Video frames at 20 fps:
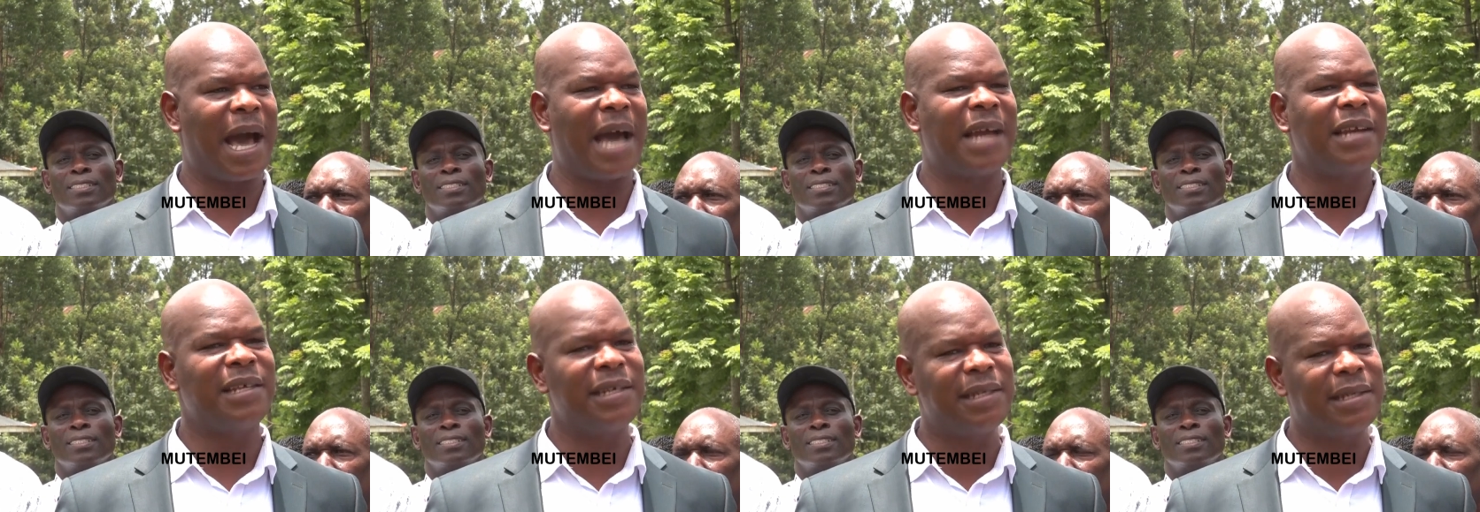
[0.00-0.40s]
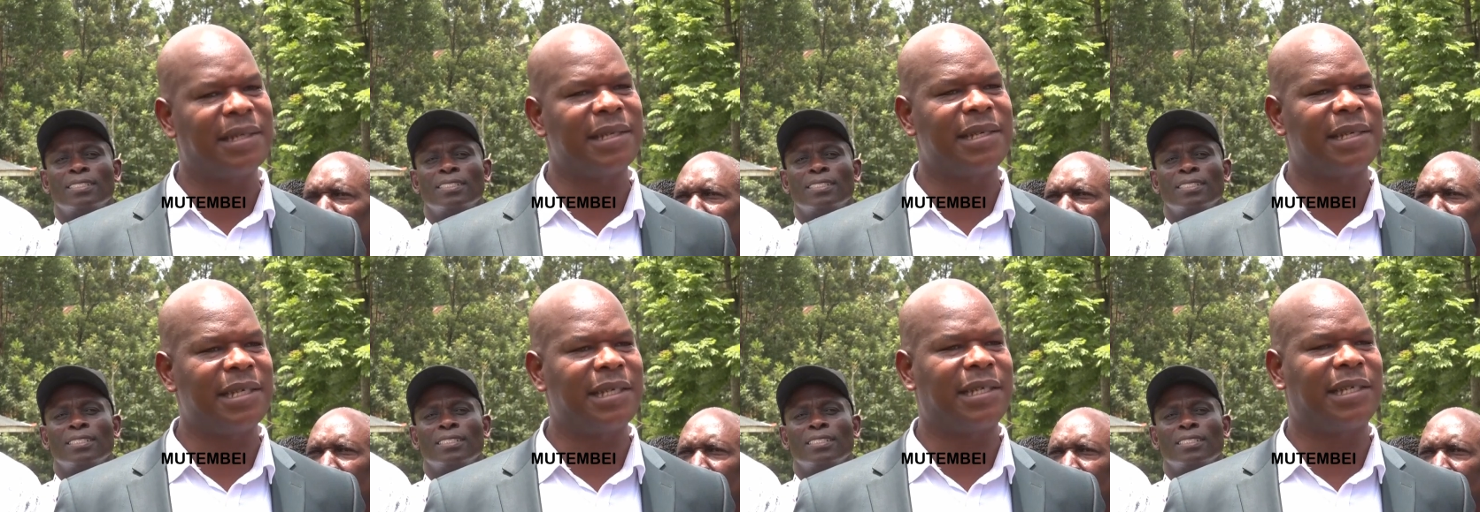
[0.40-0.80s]
Speaker 1: an
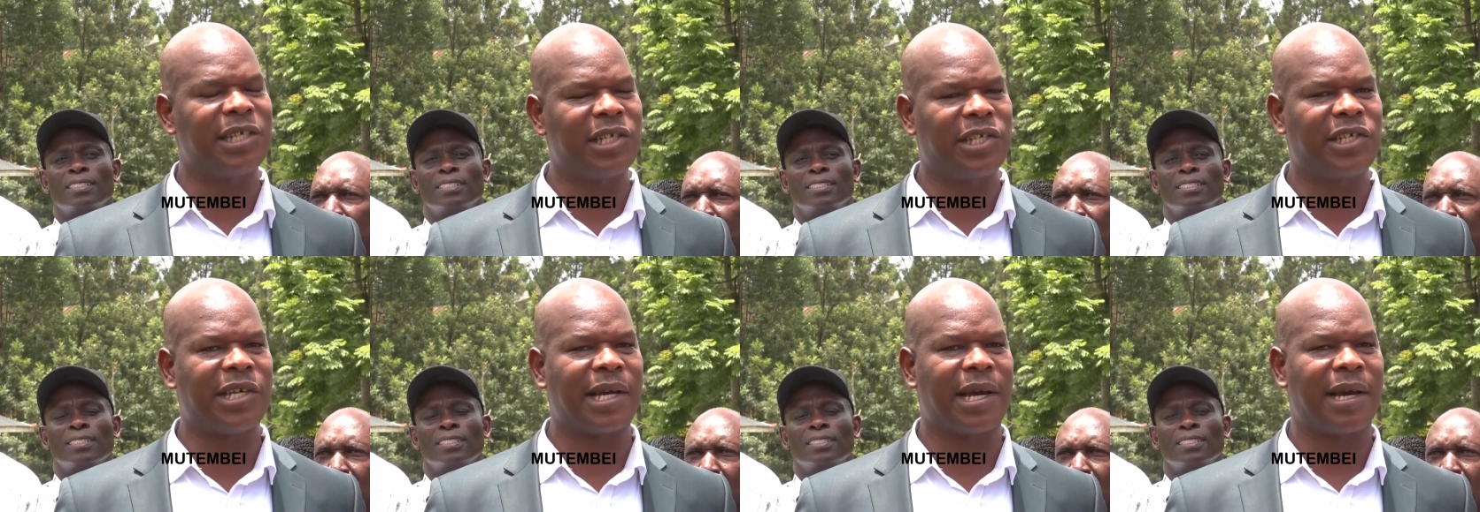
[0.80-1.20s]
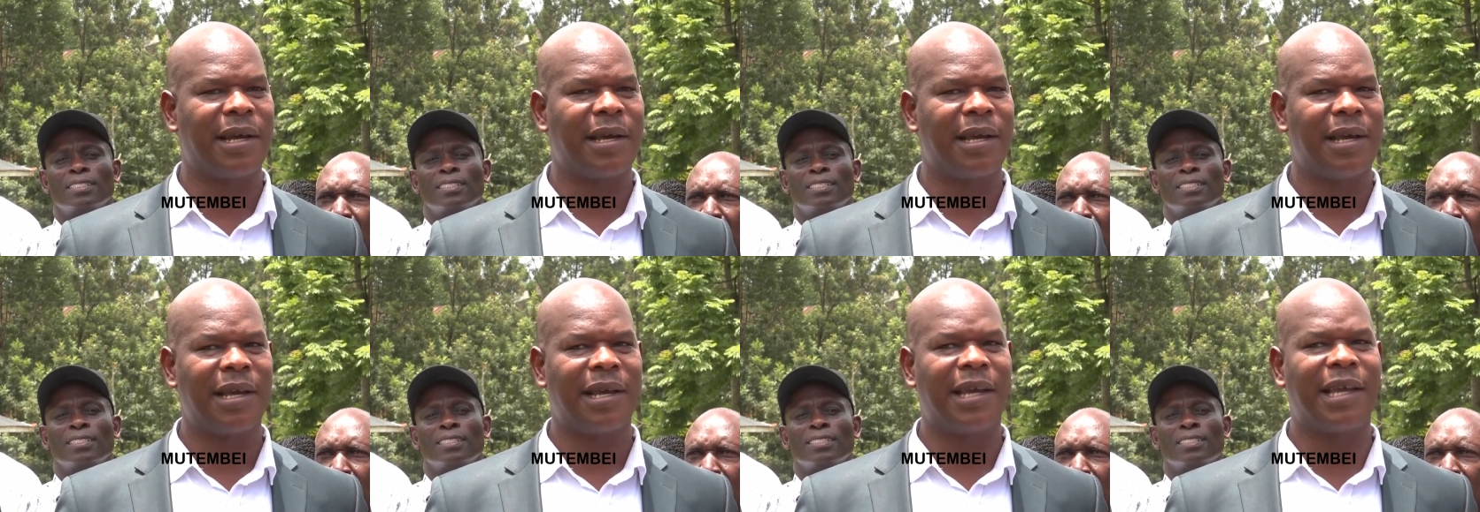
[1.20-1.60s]
ECD teacher
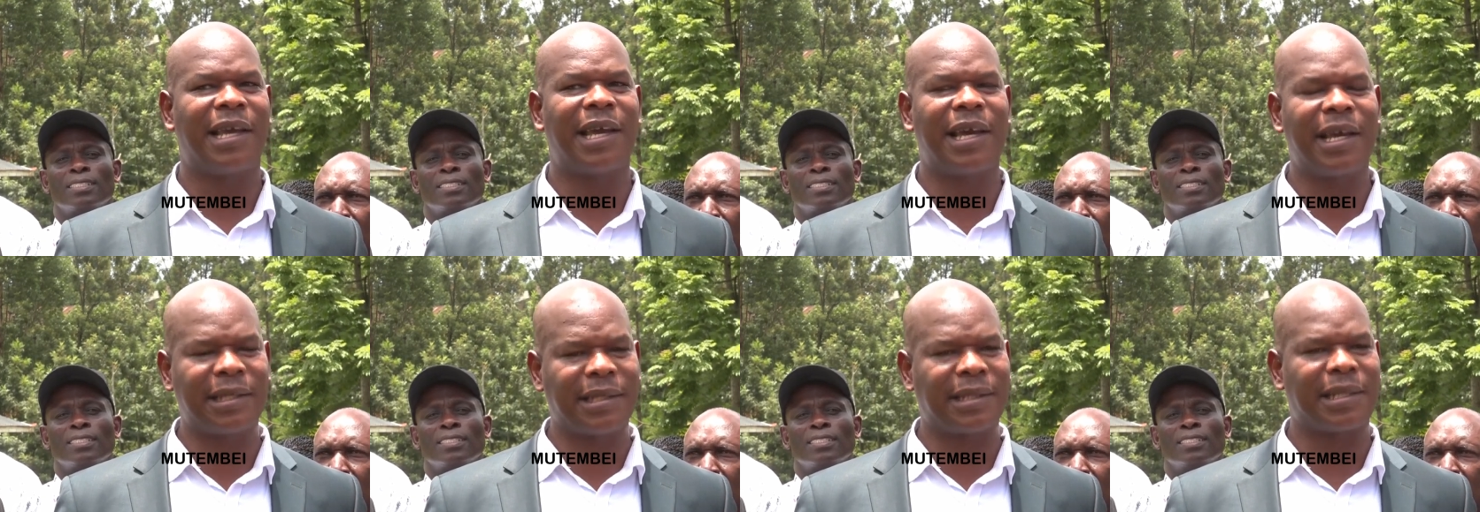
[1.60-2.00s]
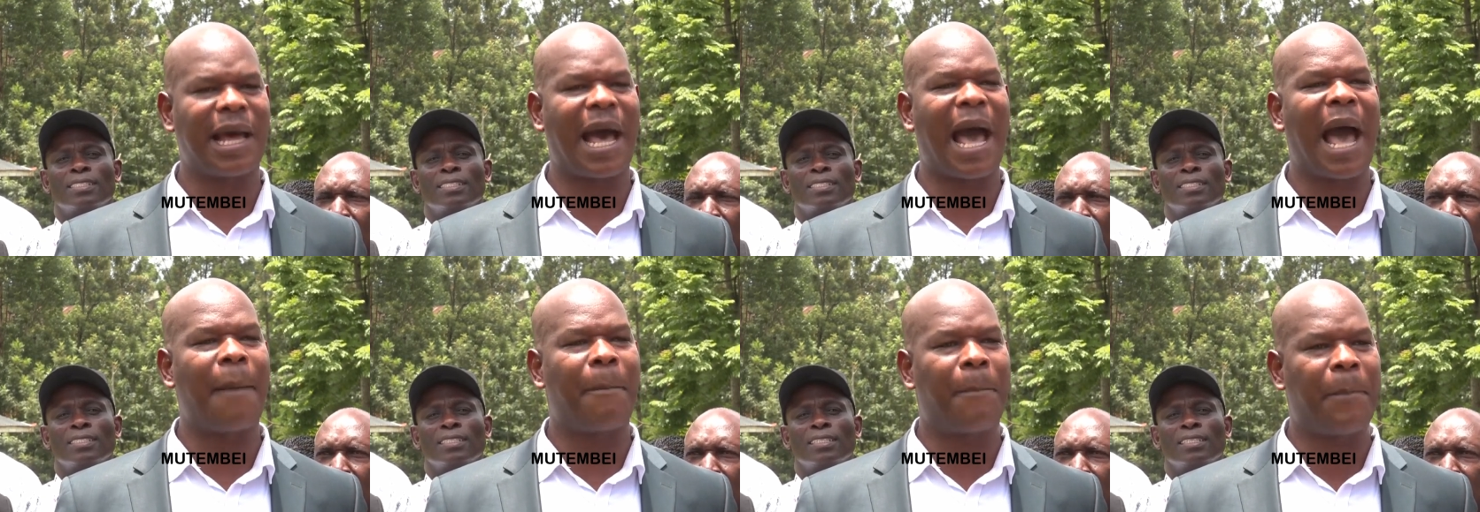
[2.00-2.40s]
gets
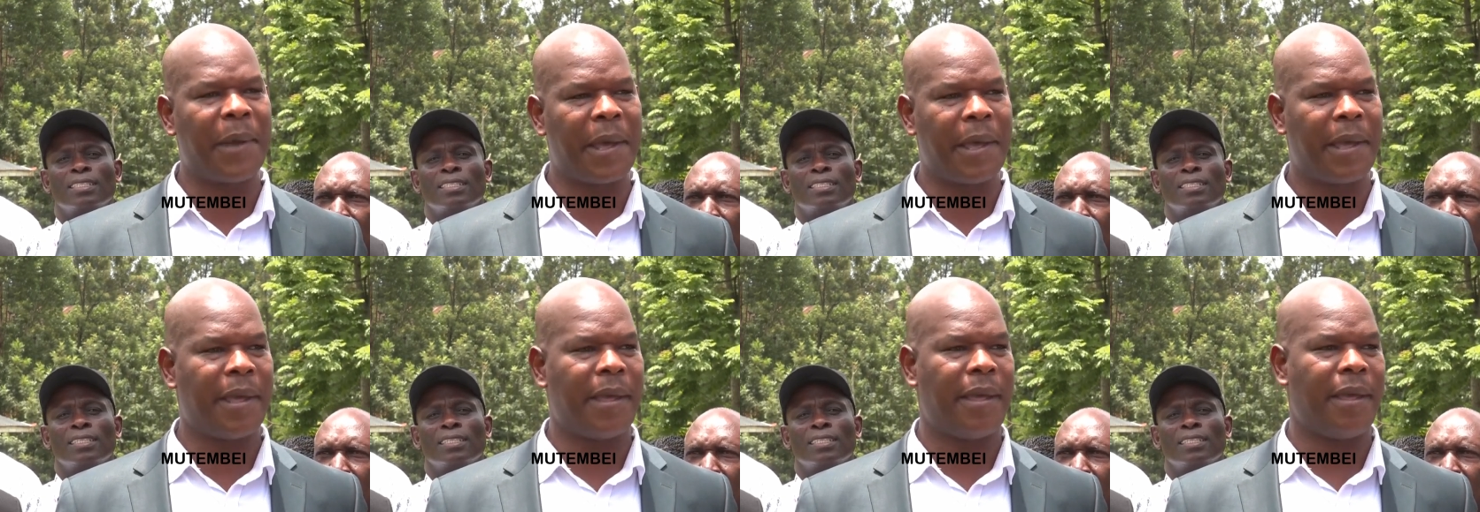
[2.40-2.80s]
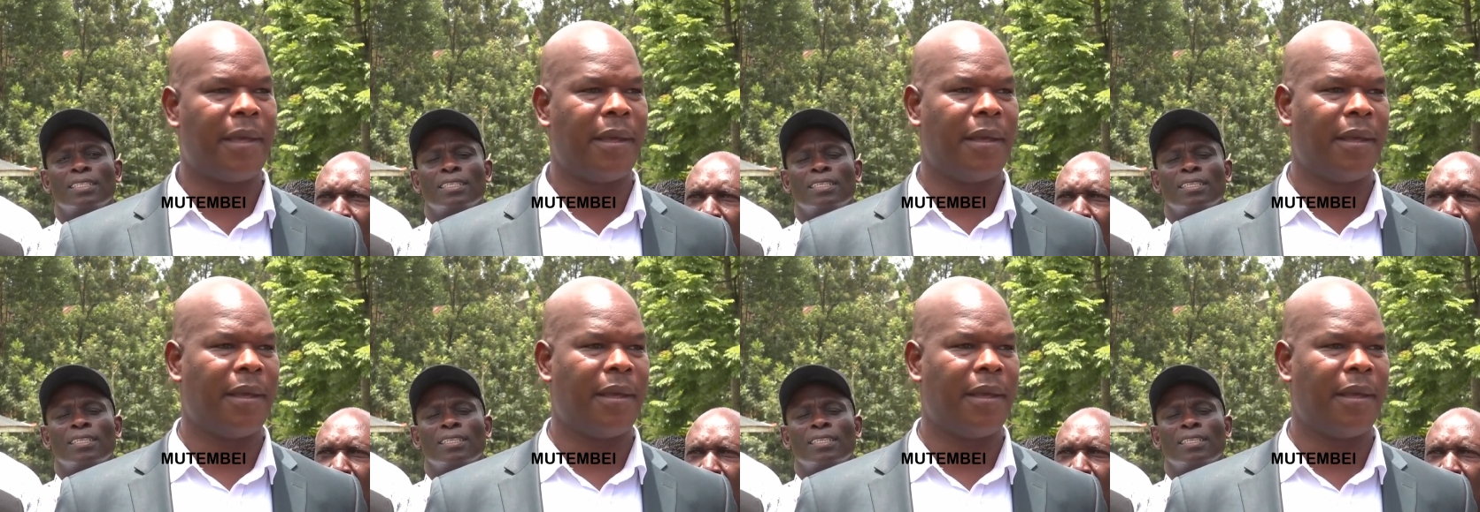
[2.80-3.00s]
a pay,